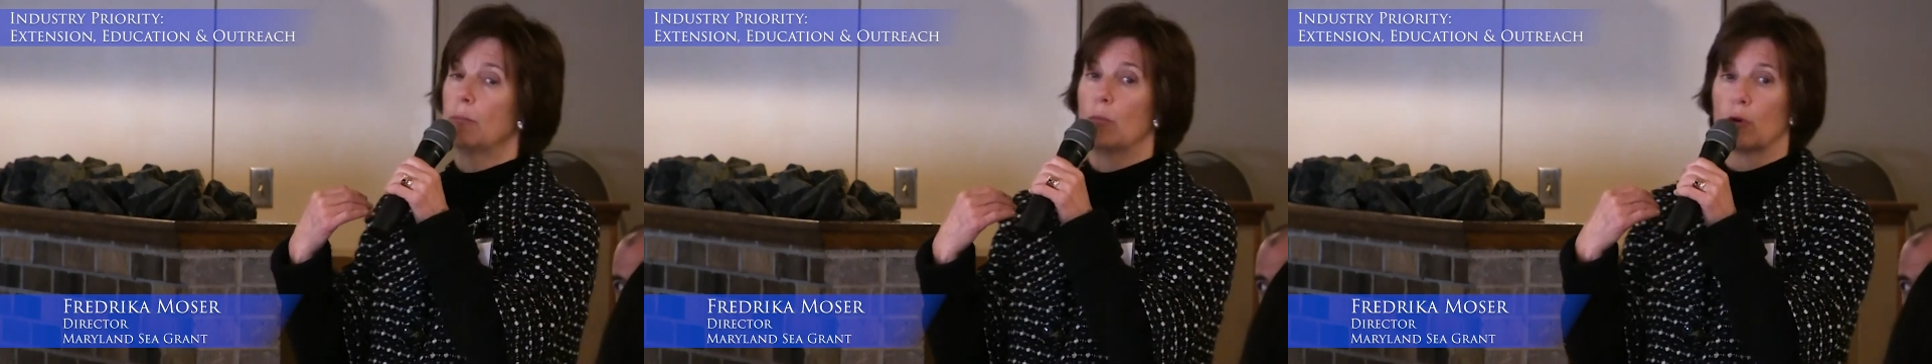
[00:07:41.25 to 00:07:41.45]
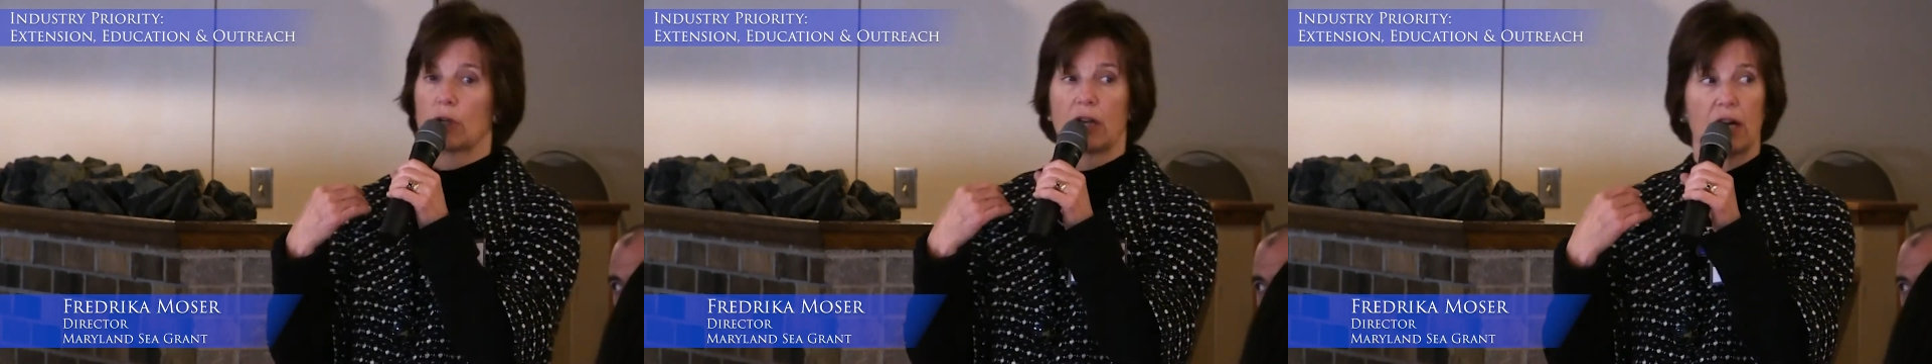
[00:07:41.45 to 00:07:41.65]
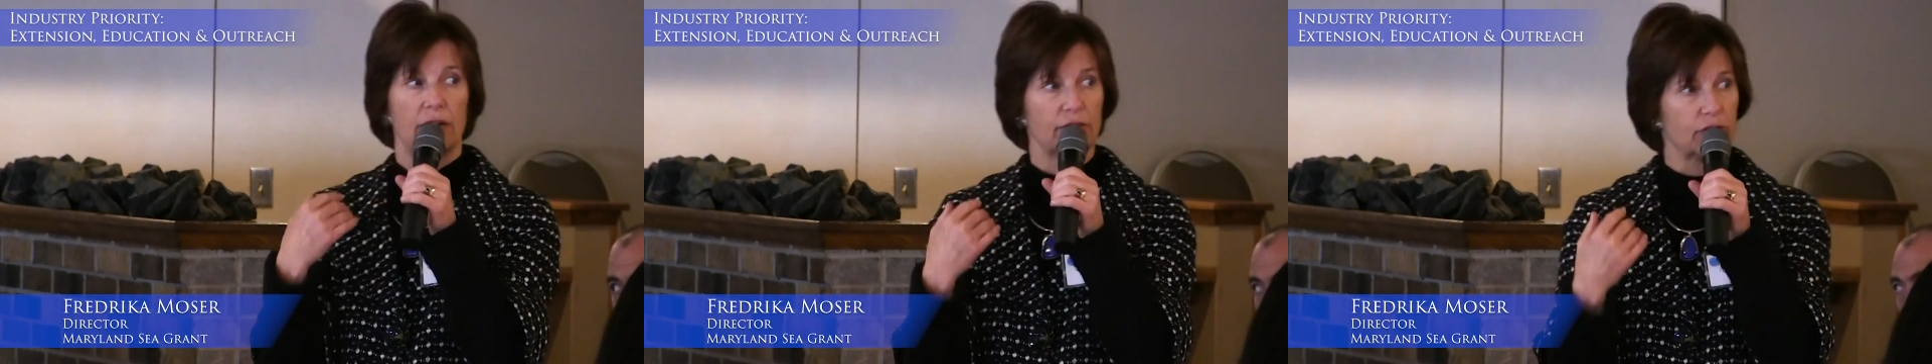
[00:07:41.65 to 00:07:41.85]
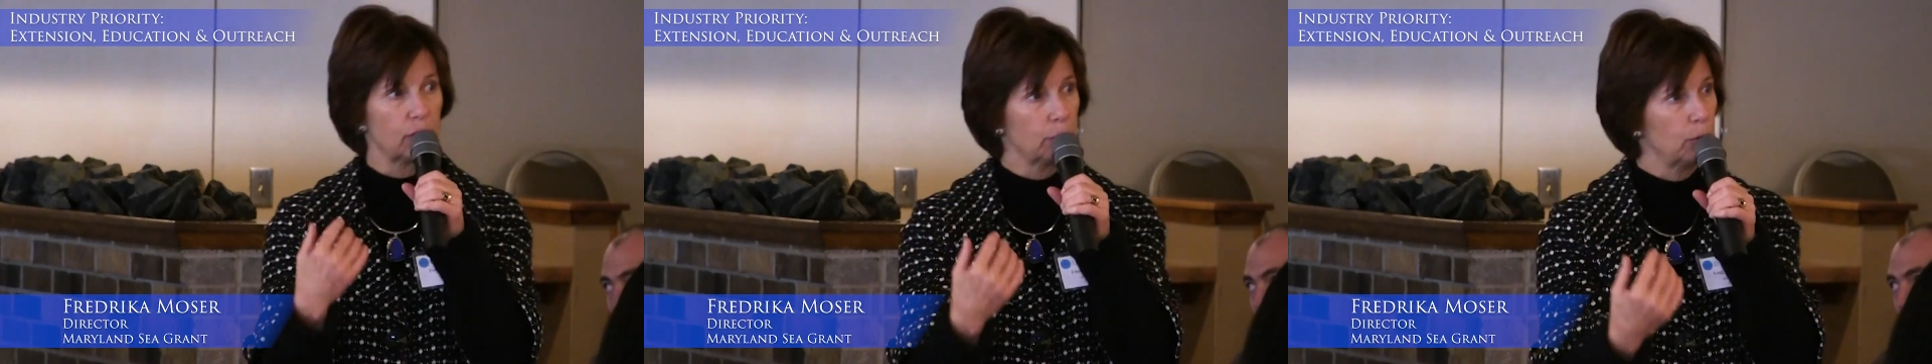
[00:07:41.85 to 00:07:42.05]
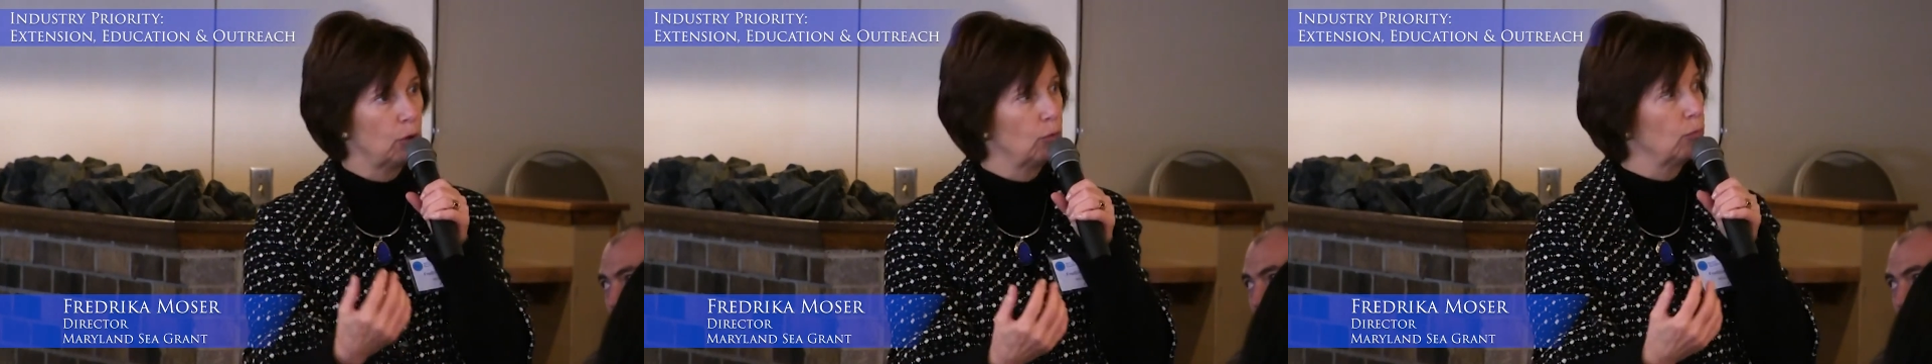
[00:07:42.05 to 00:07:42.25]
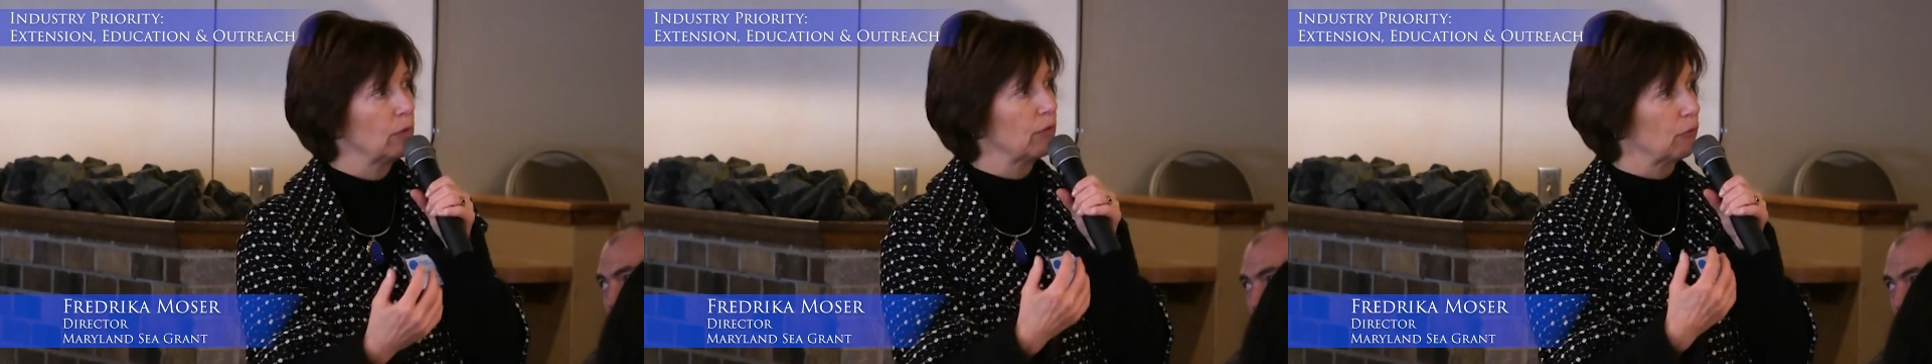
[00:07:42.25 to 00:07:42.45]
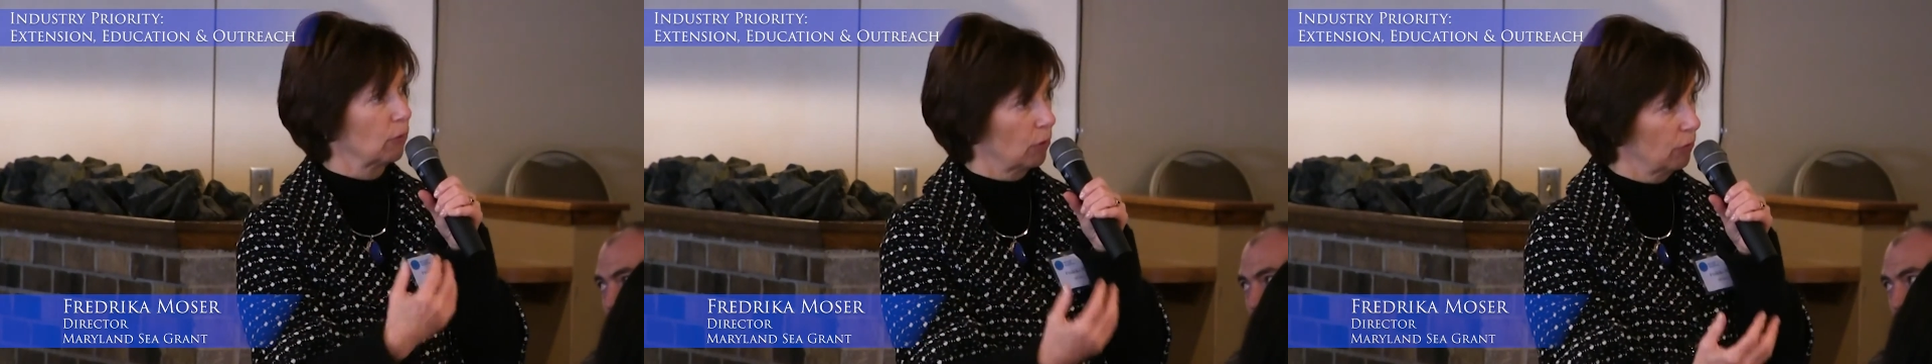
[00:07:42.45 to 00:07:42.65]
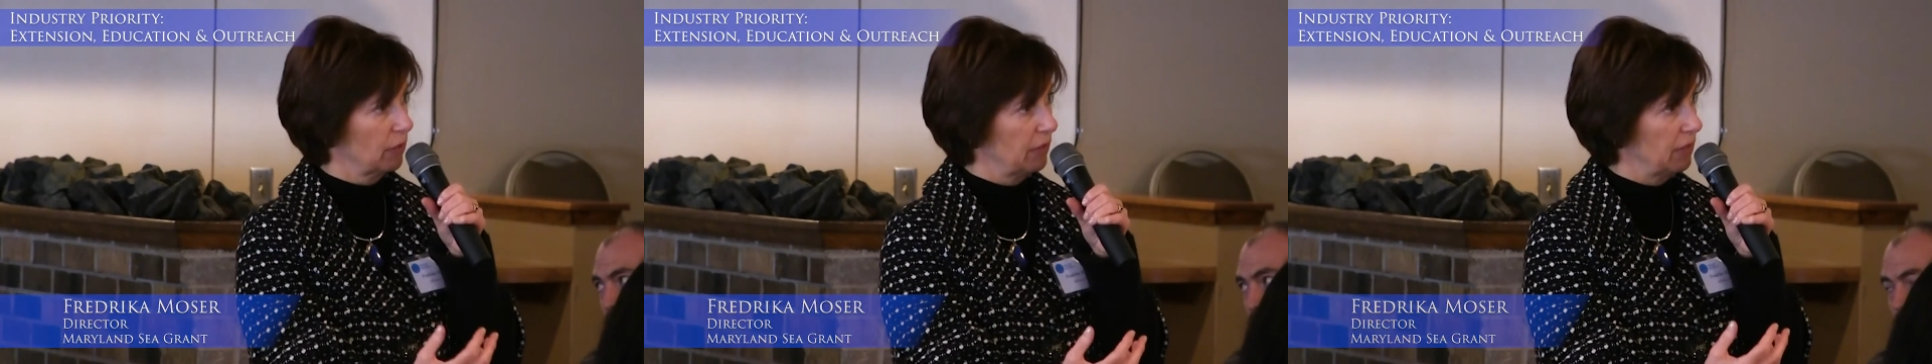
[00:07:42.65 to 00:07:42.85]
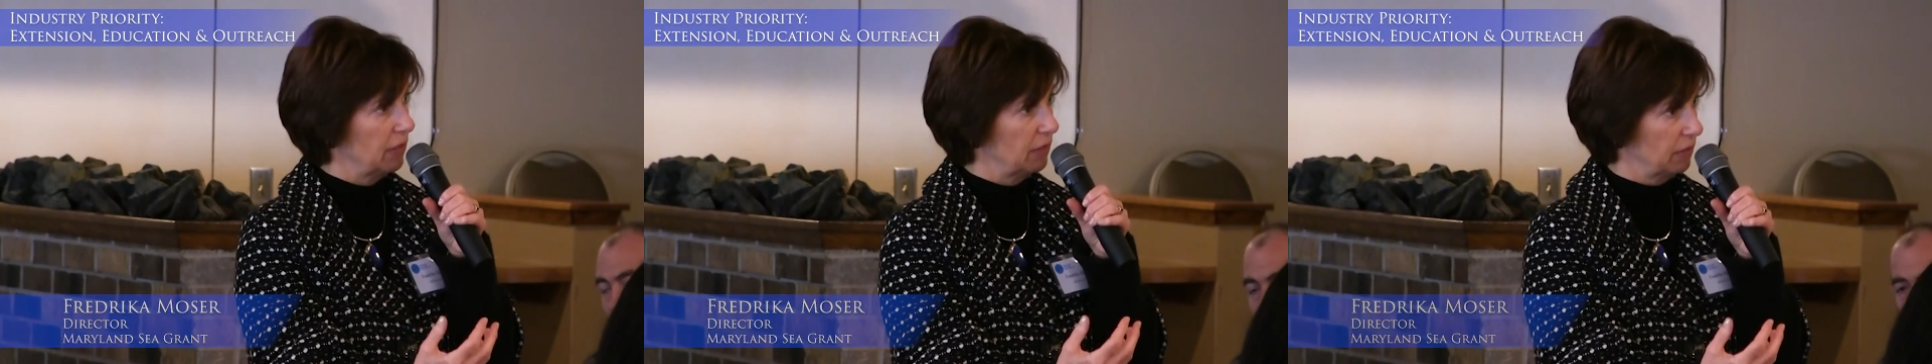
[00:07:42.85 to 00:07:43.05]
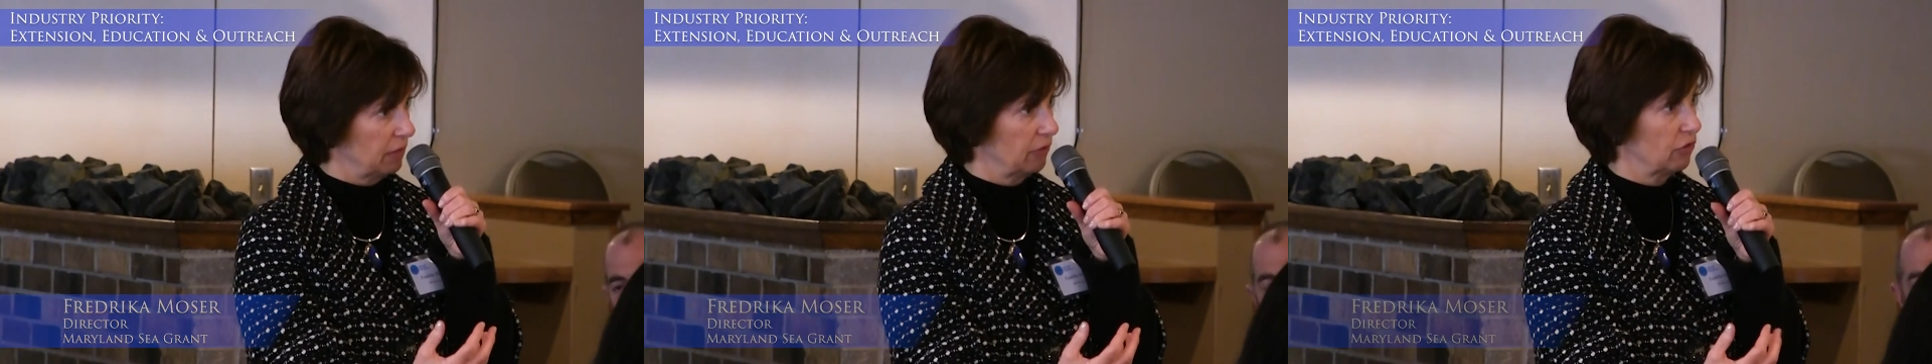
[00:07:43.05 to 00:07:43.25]
more comfortable with growing the
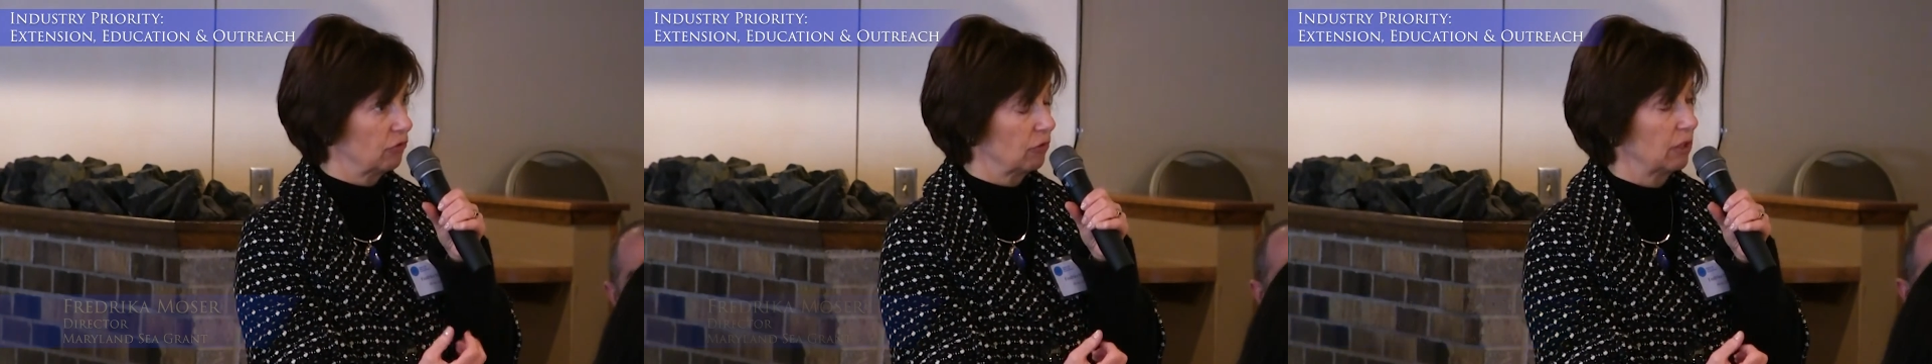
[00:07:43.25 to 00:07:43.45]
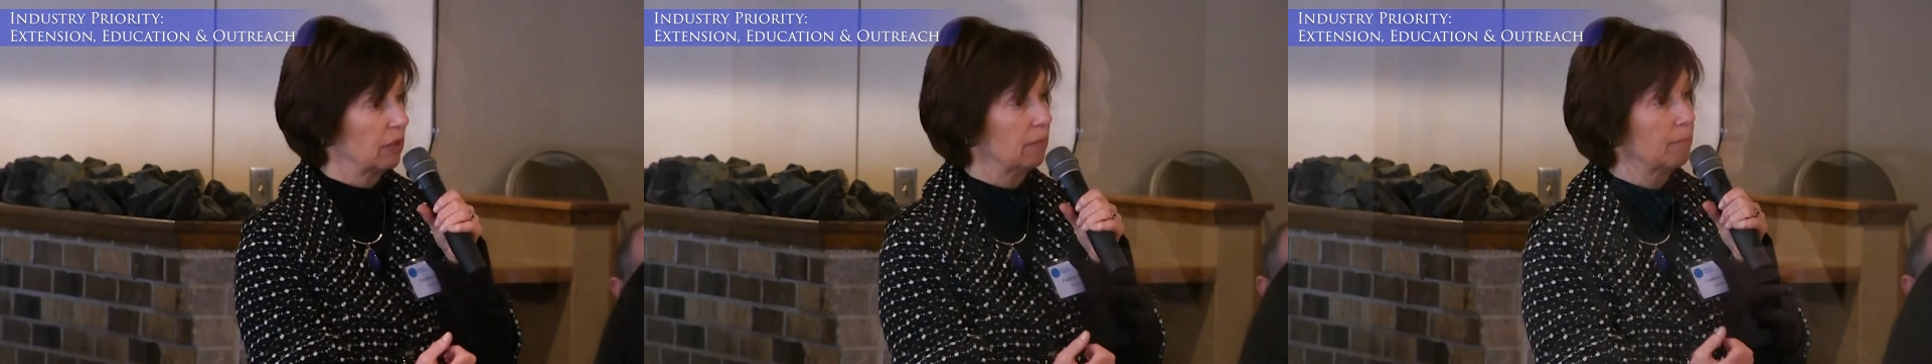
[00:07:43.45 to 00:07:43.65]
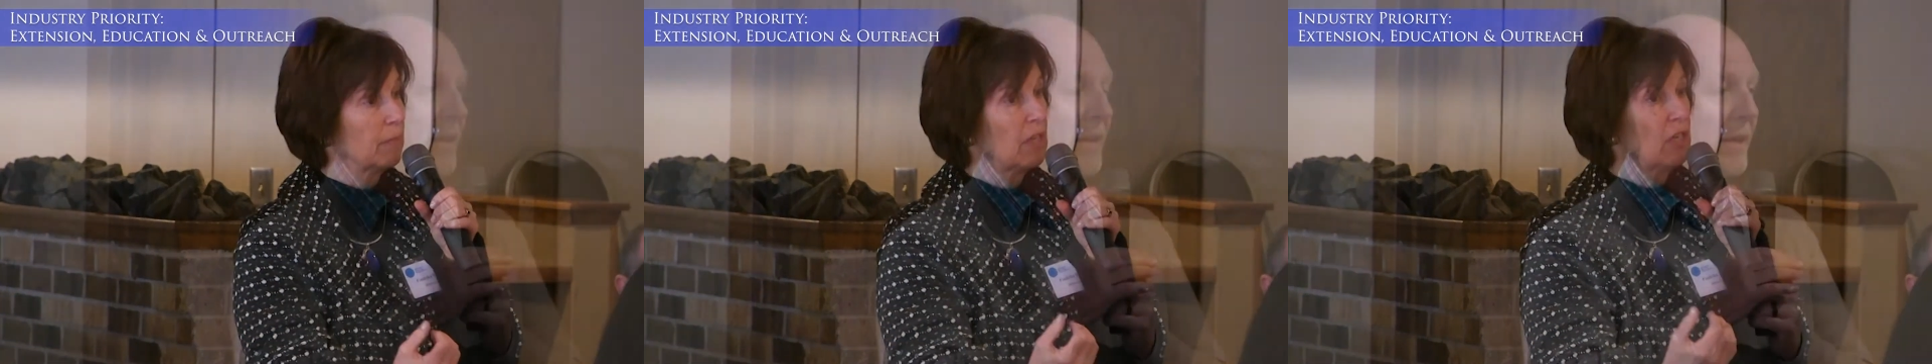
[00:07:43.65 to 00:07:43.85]
industry. I